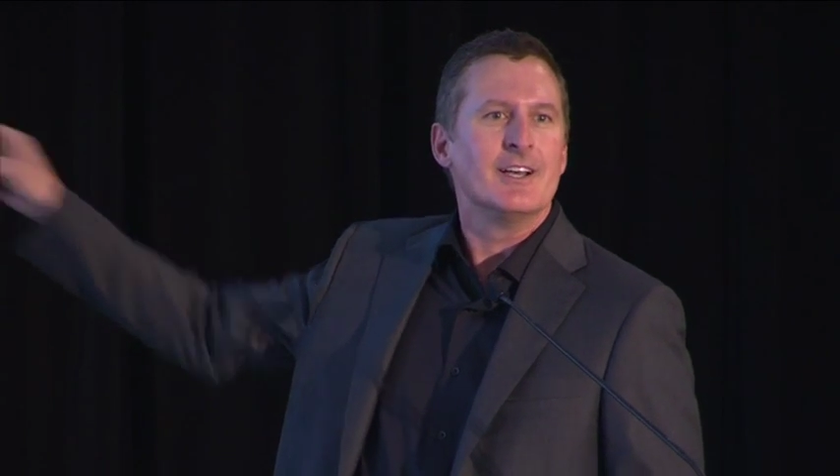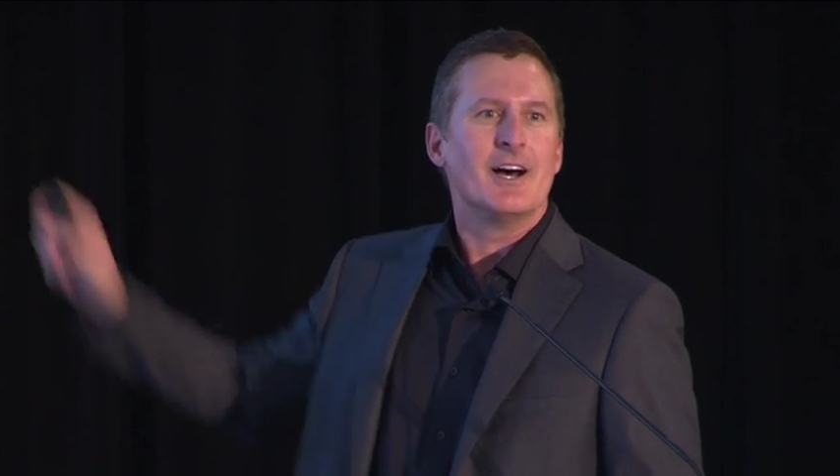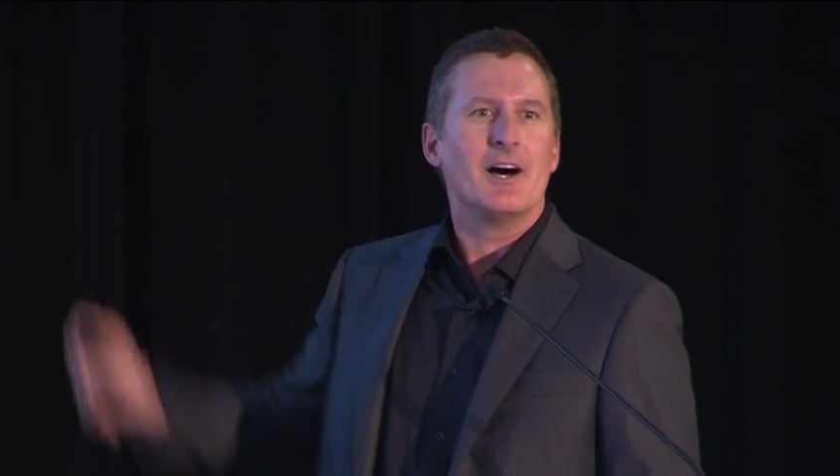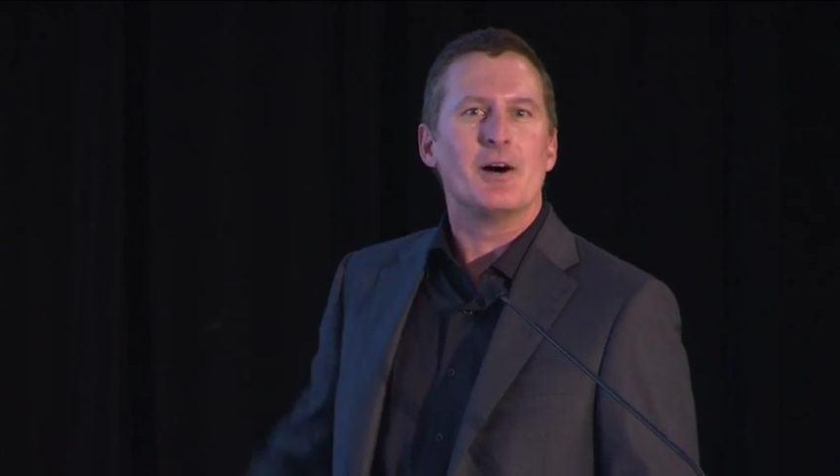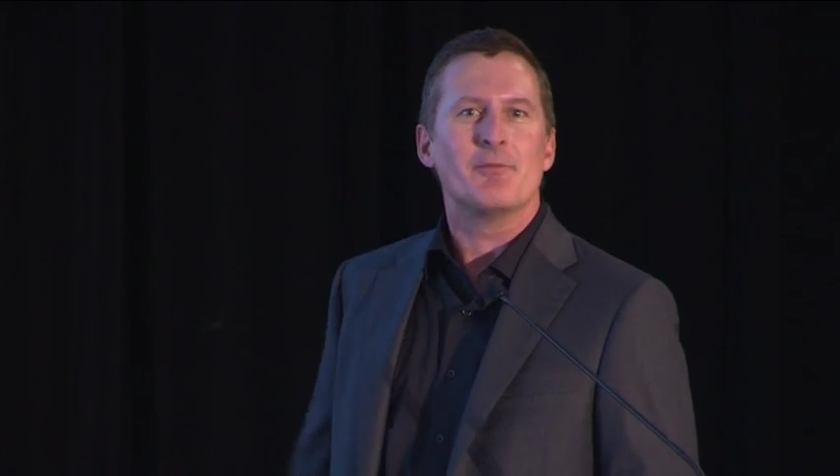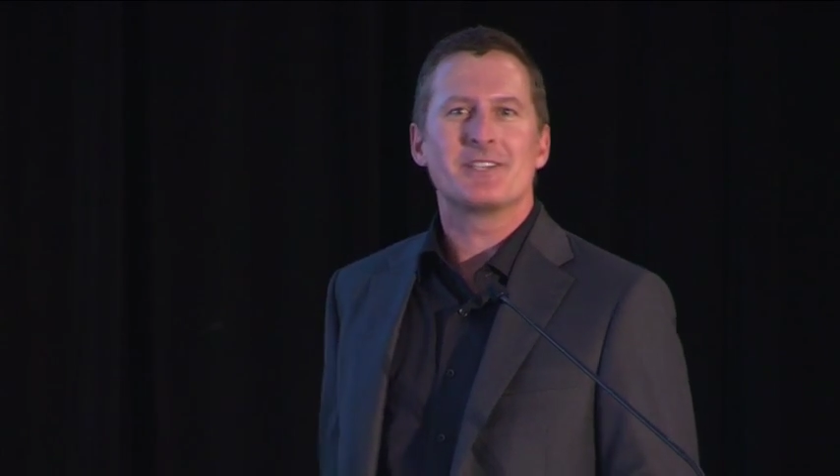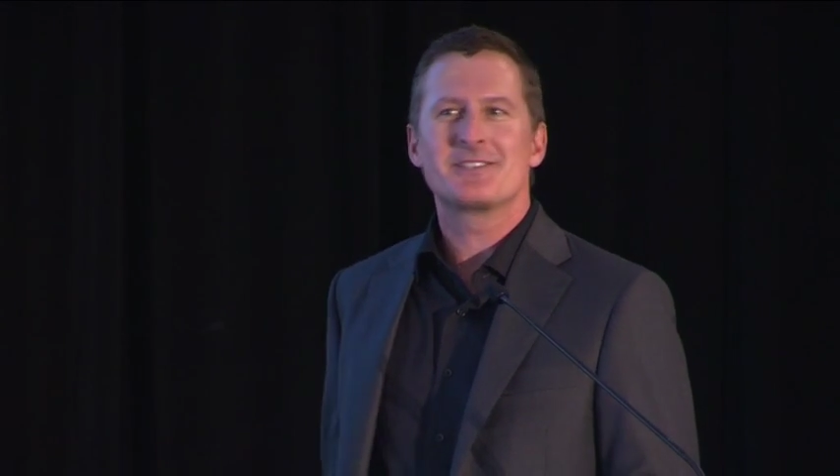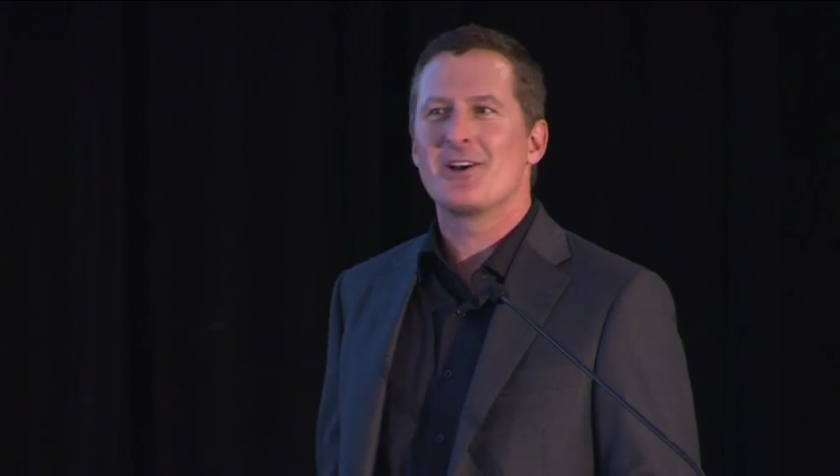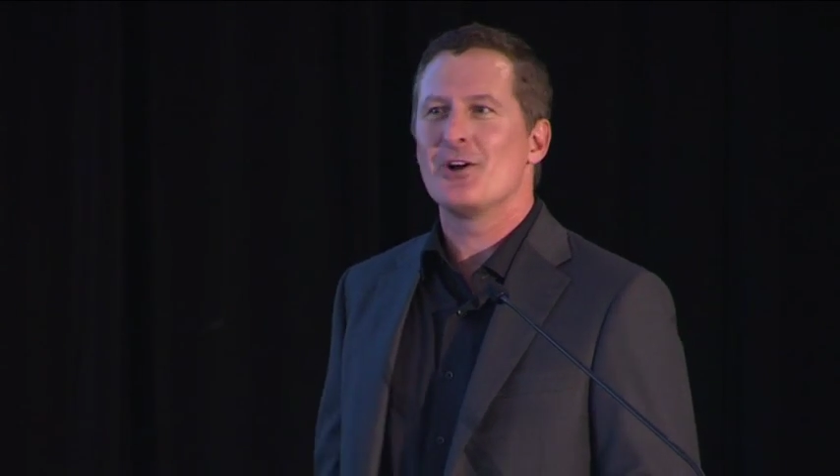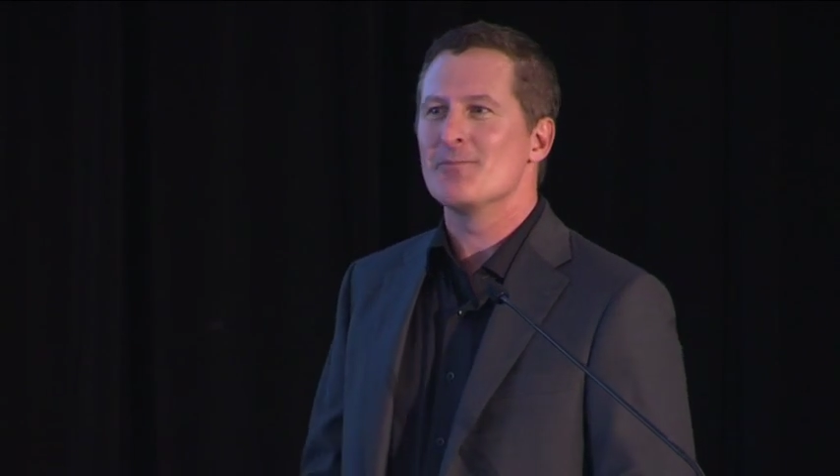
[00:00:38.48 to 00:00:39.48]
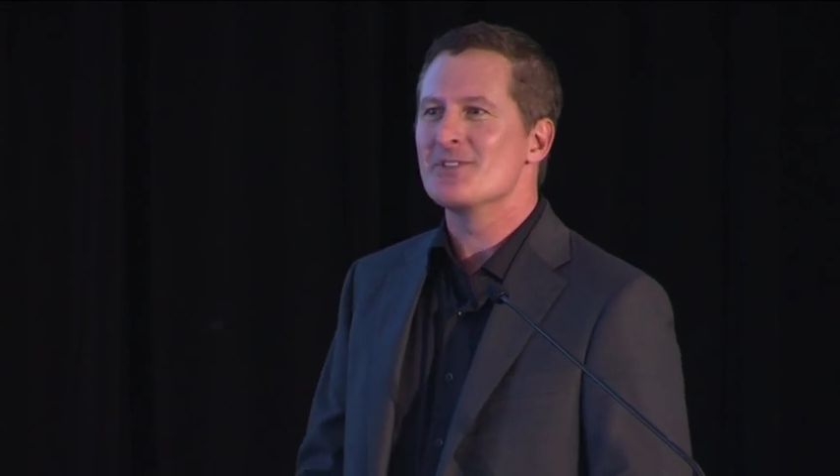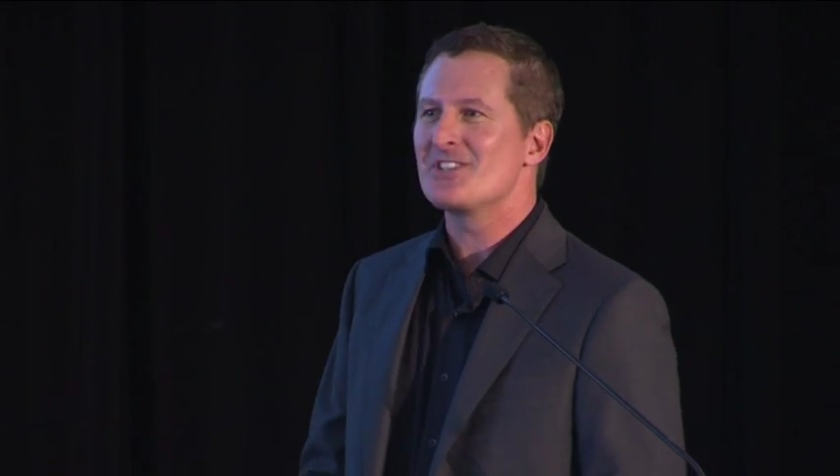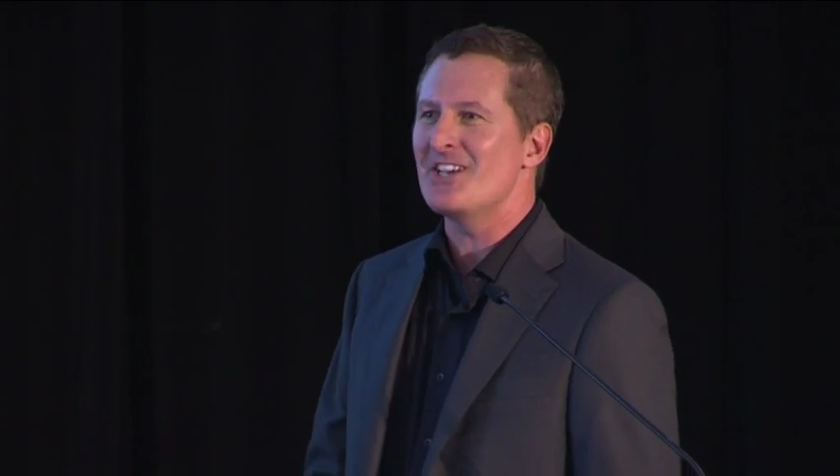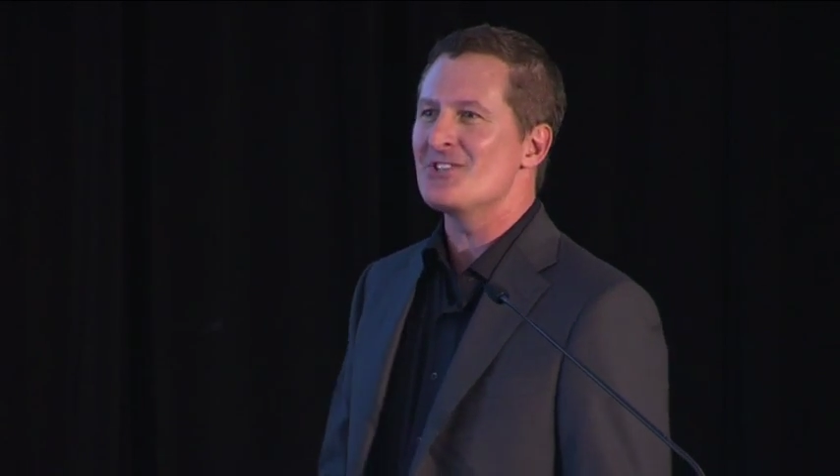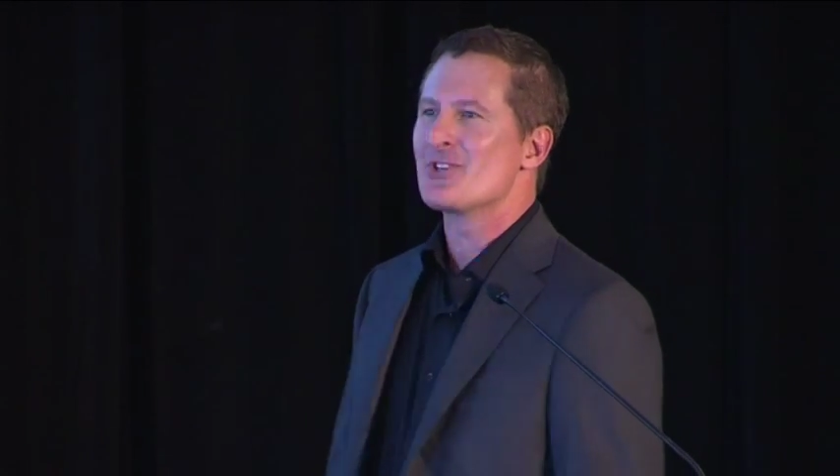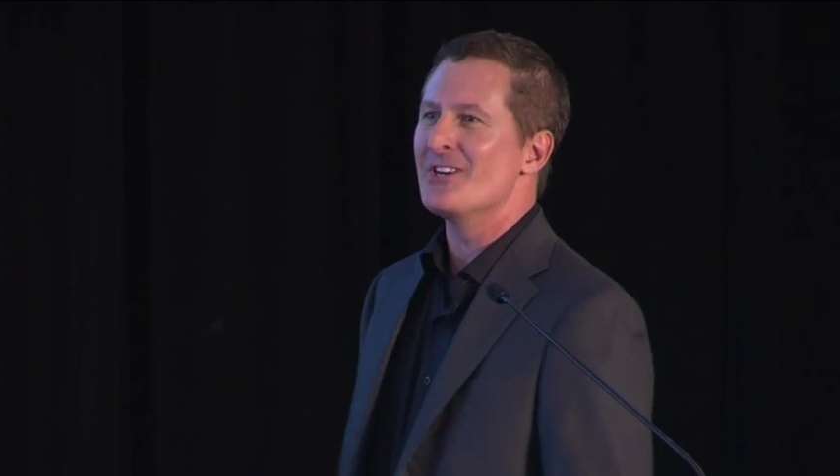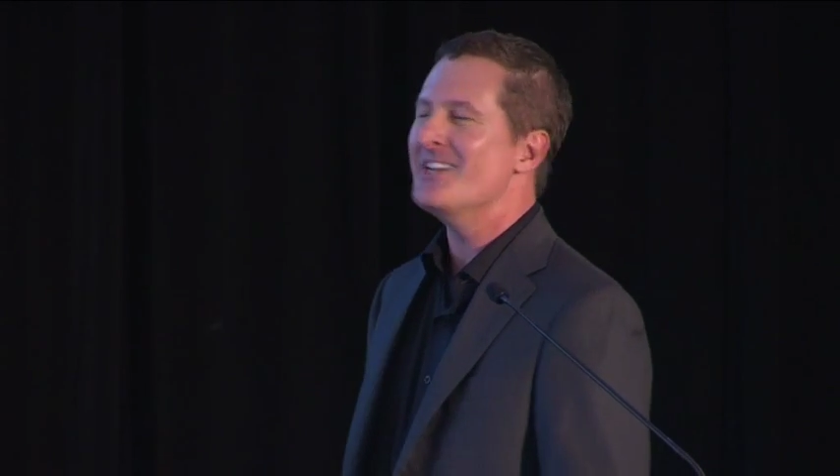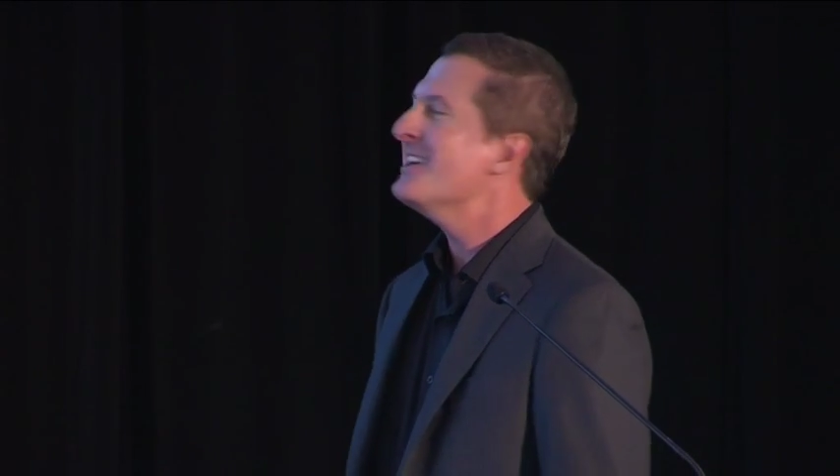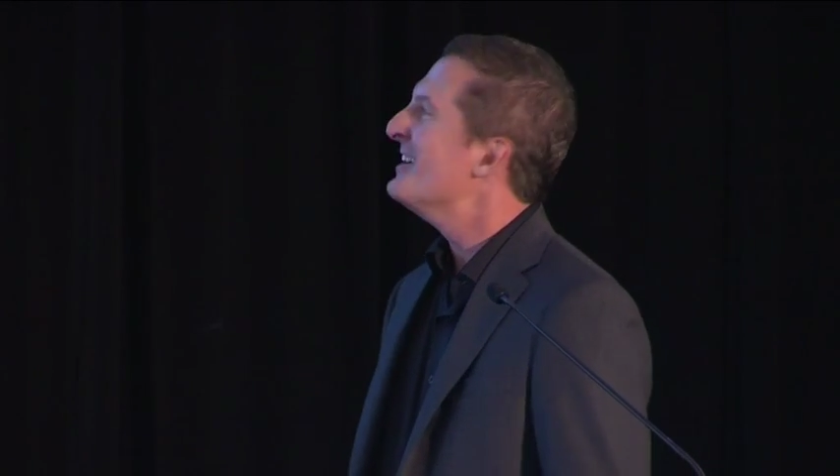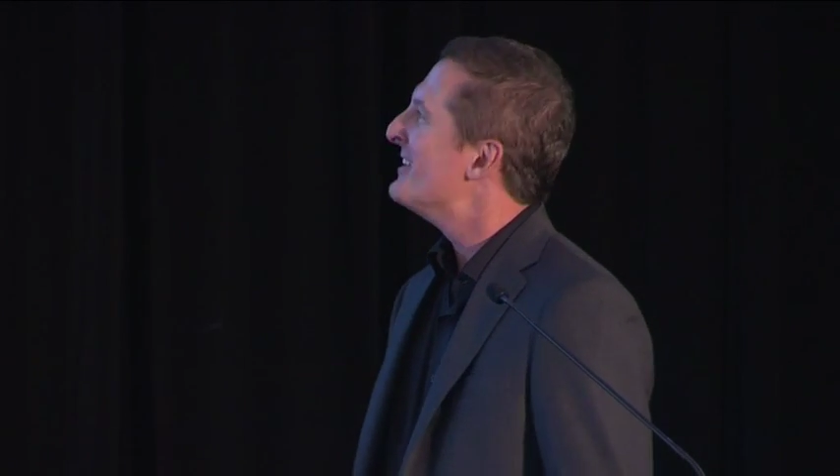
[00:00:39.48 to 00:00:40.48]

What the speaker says: That's called a mesquite tree.